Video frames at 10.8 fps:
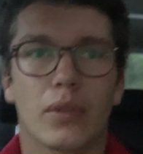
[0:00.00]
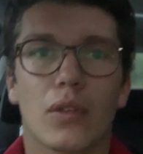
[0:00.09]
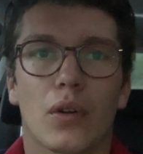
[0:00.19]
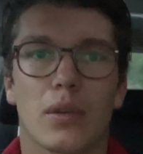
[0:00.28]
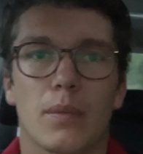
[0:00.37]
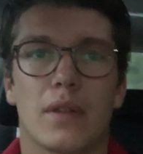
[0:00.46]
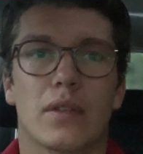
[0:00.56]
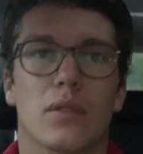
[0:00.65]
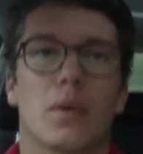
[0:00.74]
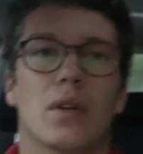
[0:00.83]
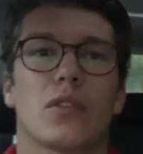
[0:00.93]
document as
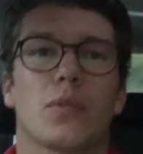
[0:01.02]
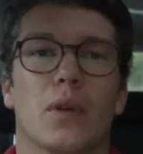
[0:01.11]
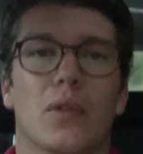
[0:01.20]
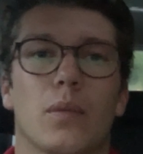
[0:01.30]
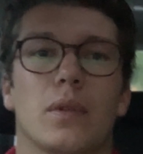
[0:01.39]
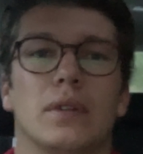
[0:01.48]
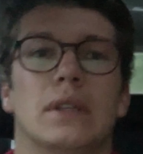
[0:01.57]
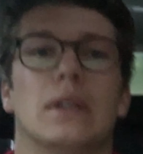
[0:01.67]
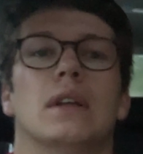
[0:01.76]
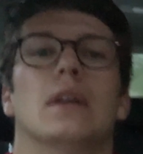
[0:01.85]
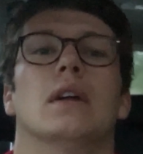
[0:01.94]
much as possible.
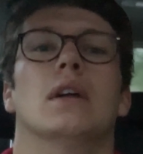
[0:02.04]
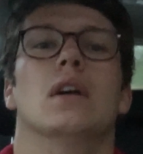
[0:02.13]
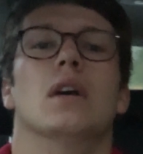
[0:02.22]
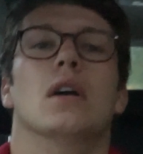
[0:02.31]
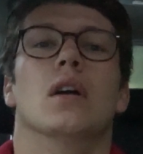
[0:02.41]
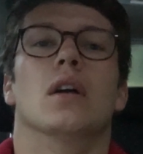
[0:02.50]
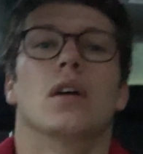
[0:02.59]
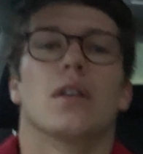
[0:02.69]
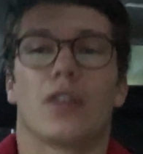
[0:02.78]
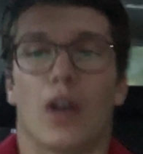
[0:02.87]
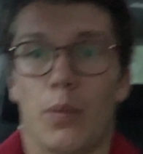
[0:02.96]

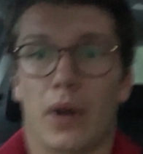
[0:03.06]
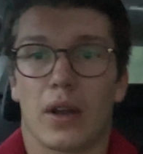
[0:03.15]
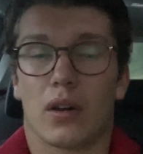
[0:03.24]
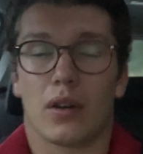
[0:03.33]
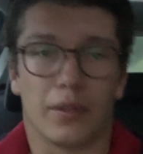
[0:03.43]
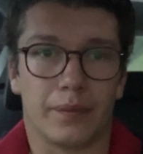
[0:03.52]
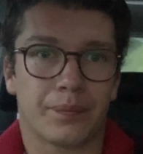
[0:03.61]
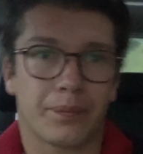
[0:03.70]
So bring it on.